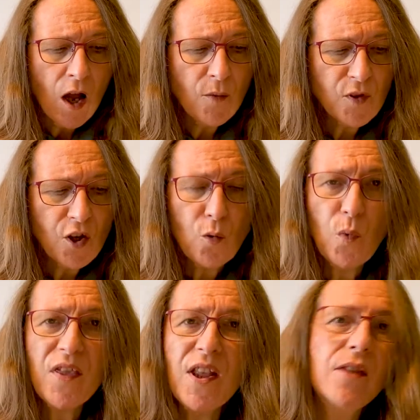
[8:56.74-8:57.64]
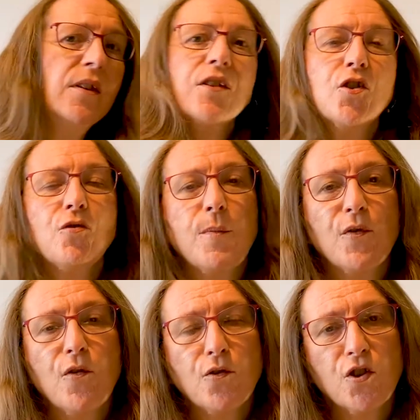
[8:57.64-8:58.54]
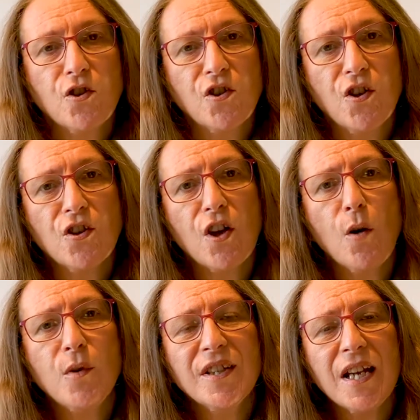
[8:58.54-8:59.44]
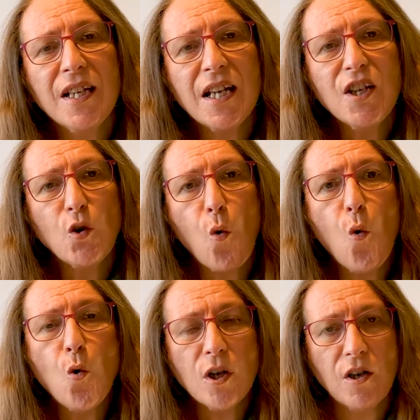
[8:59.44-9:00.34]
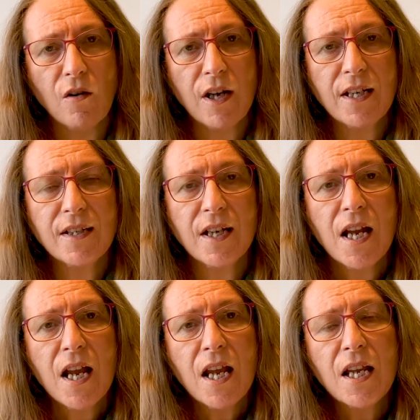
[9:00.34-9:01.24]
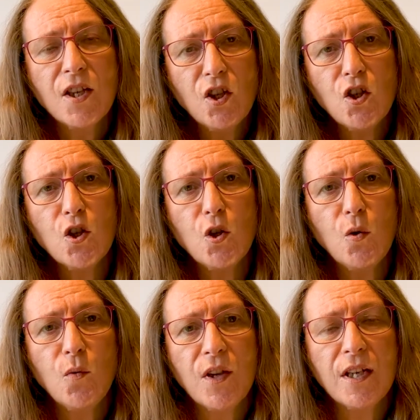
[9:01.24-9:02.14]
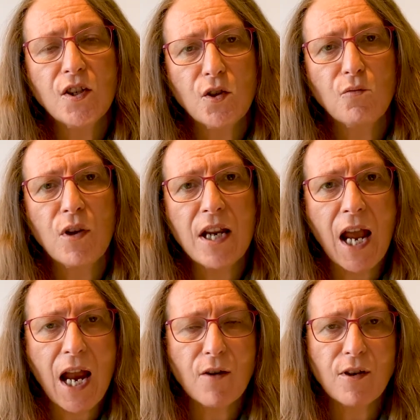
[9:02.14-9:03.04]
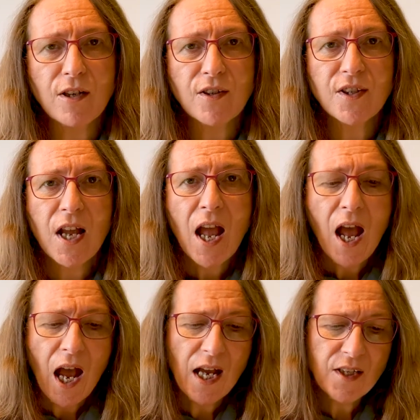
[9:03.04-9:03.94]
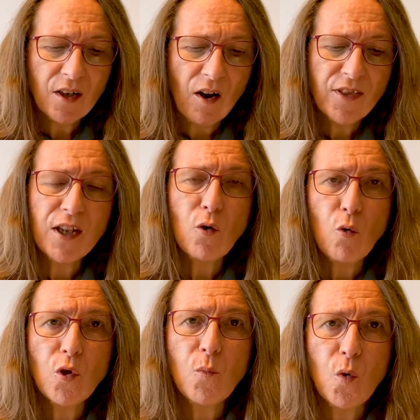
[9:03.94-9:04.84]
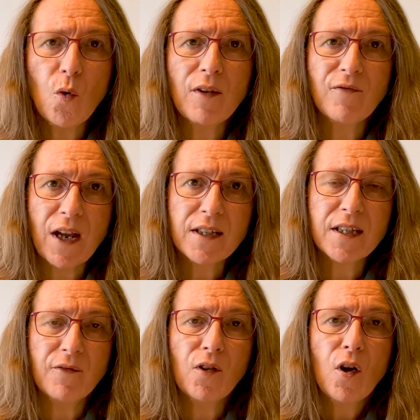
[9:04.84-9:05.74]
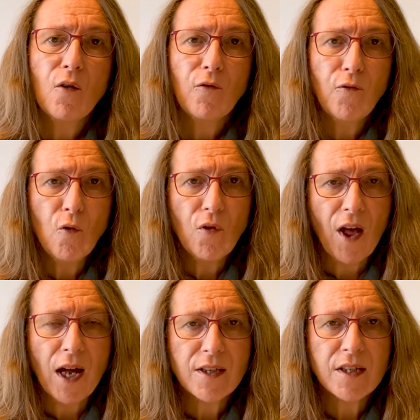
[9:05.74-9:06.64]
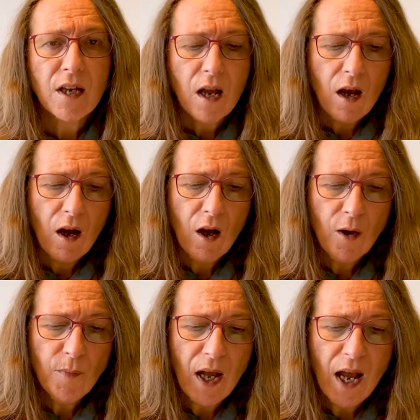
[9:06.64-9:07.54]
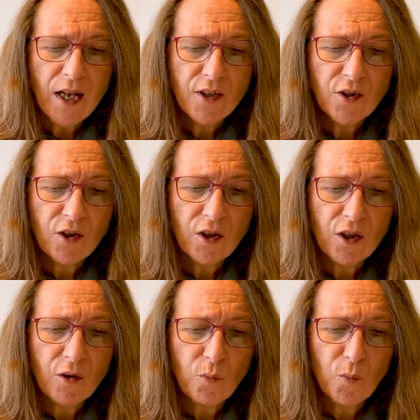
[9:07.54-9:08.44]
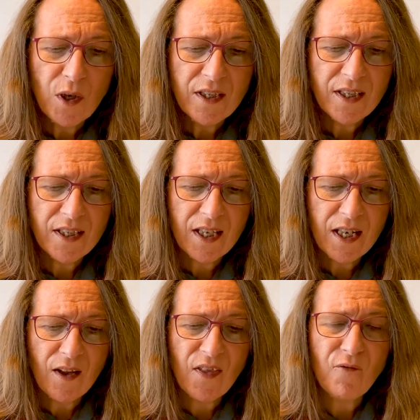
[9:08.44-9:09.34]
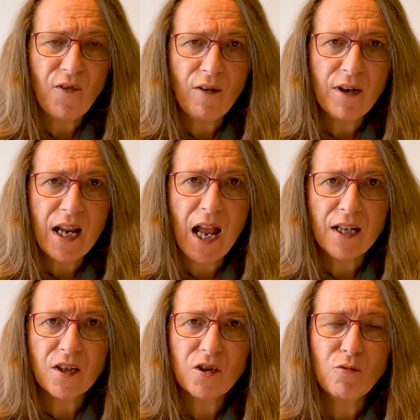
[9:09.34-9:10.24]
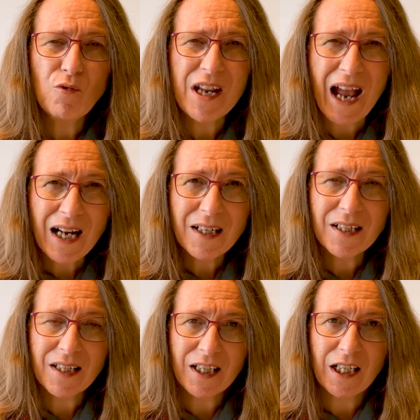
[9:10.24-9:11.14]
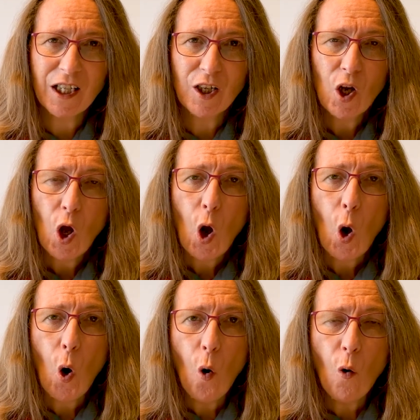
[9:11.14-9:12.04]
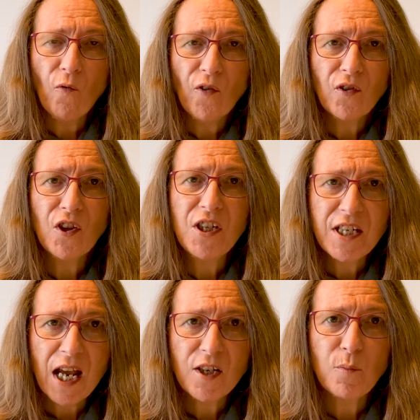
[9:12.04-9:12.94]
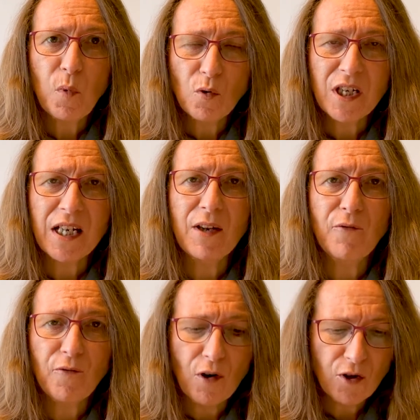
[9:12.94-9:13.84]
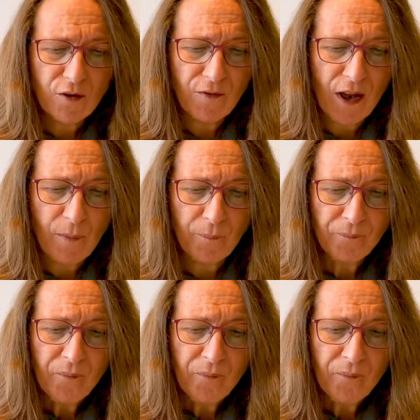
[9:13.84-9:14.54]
So within this stream of consciousness, I would say it is organised into these three areas, and I think more effective for that. And we see at the very end the reality of the dead body in front of him,